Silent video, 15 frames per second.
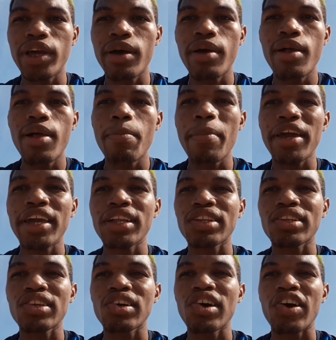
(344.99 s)
way, make
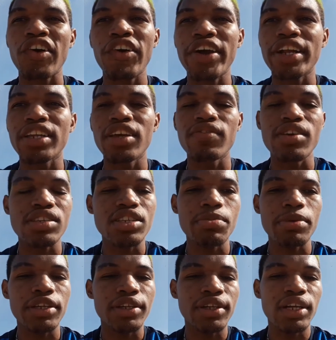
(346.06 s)
it look creative, you see
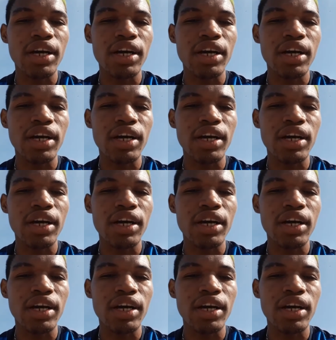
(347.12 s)
me?